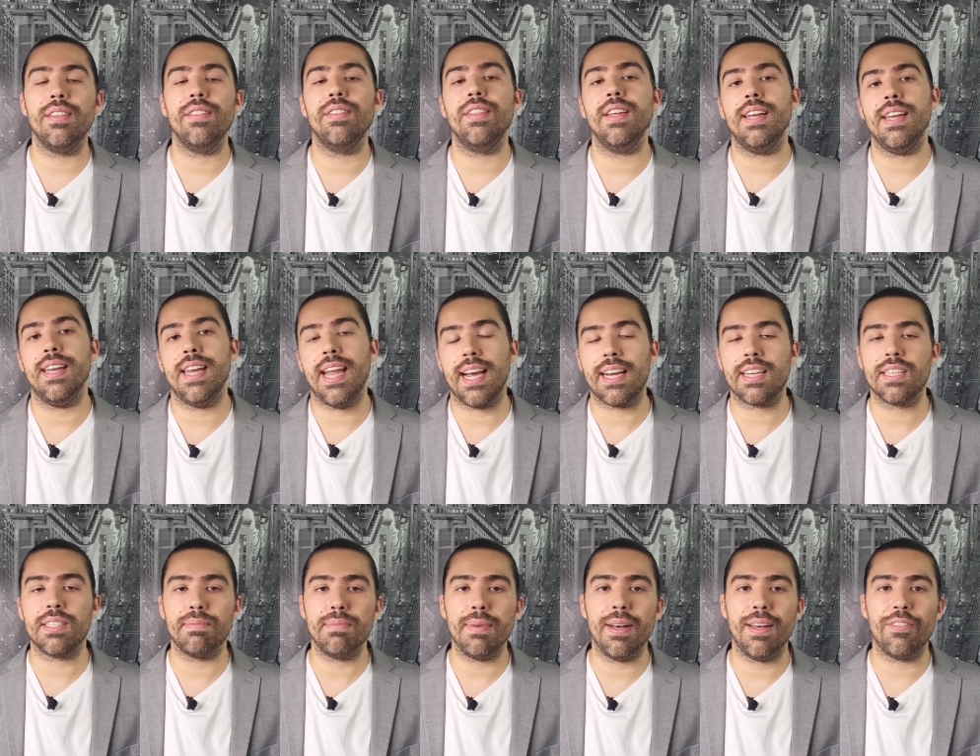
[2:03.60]
the
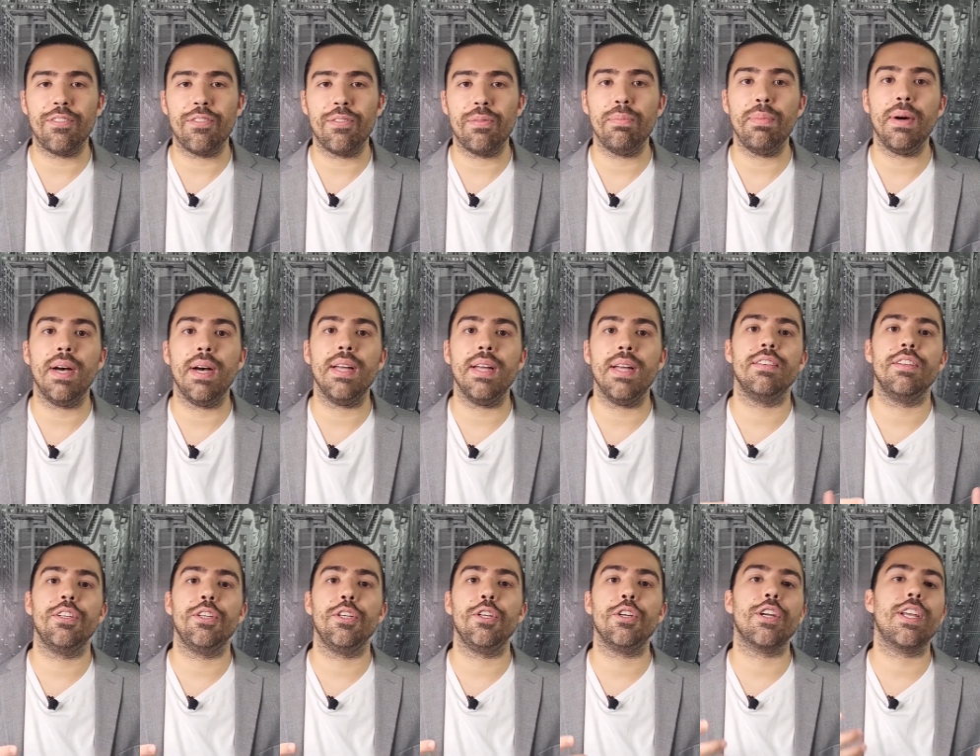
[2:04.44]
next month, but
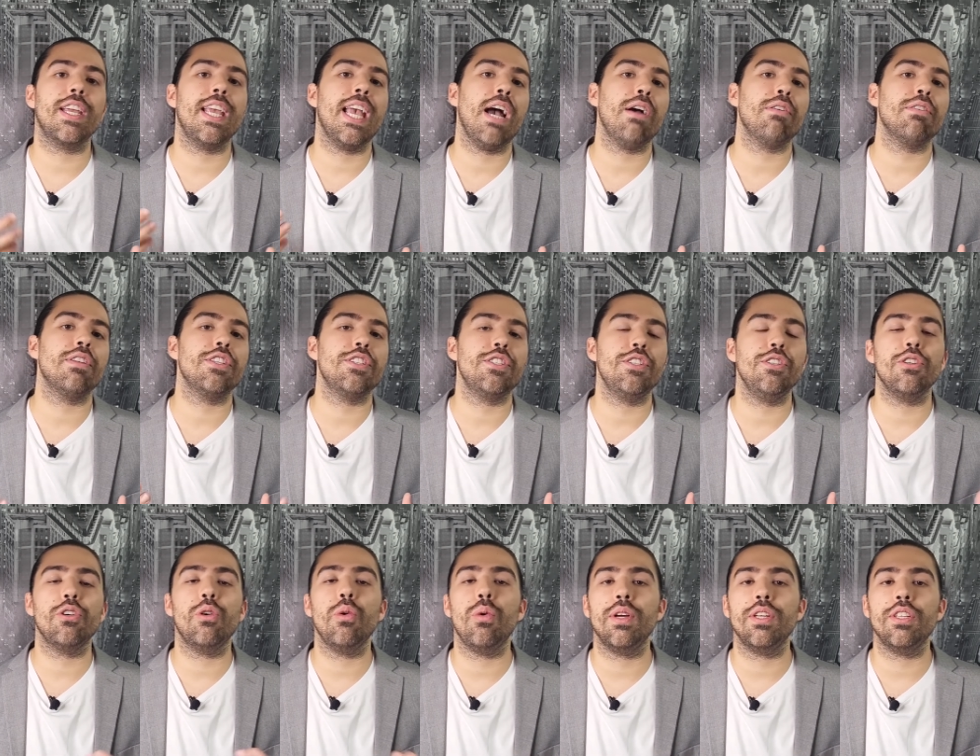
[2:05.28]
your account is still
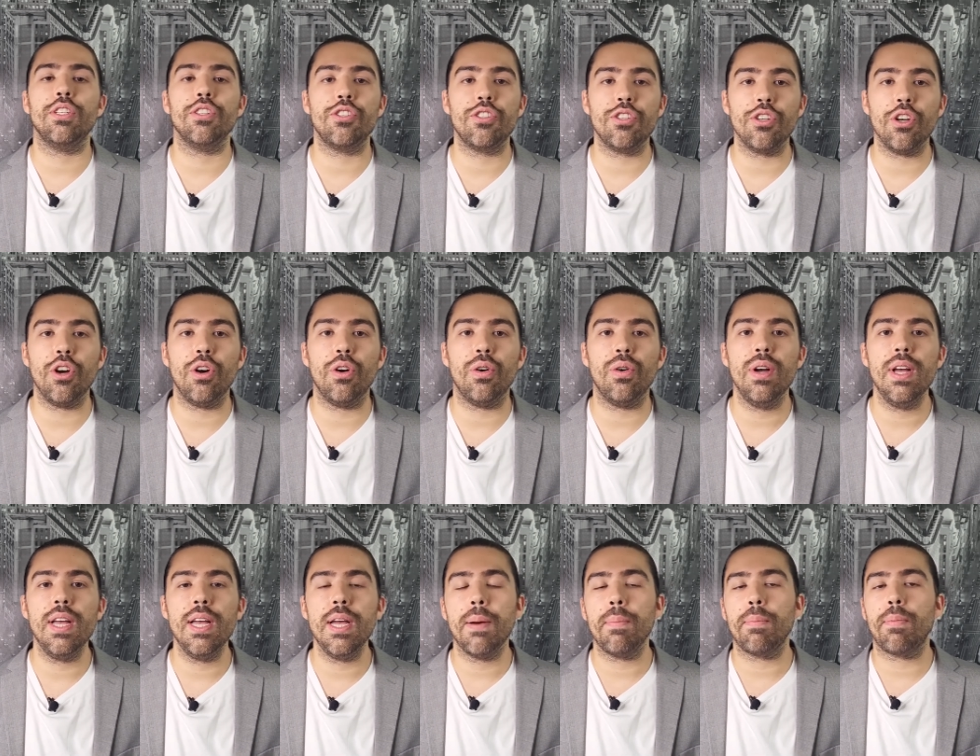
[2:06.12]
going to show
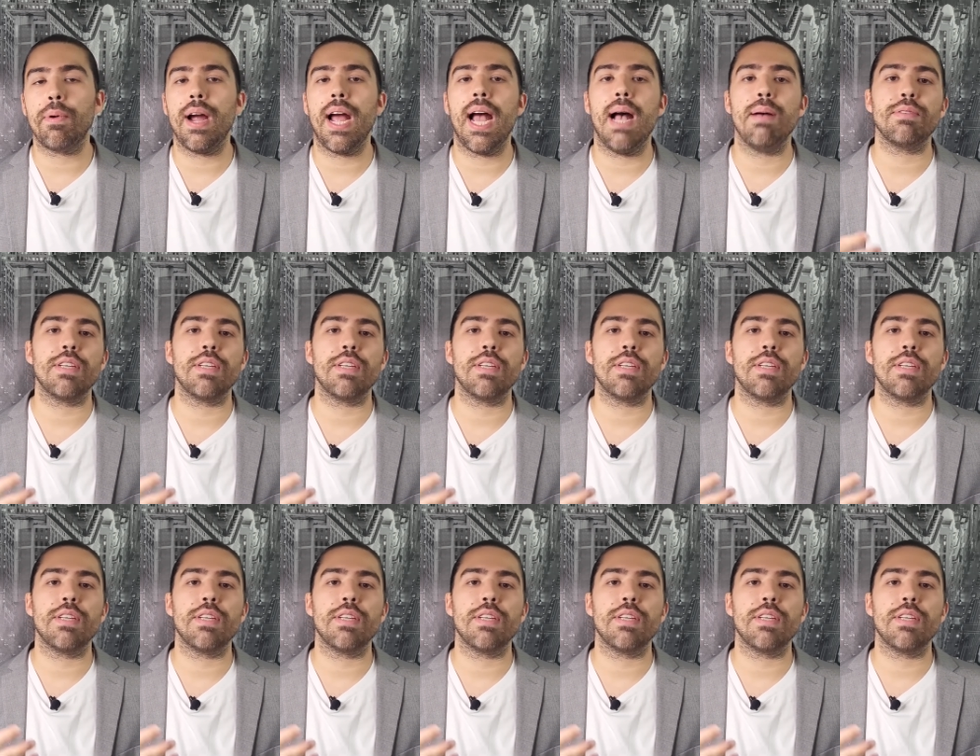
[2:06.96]
perhaps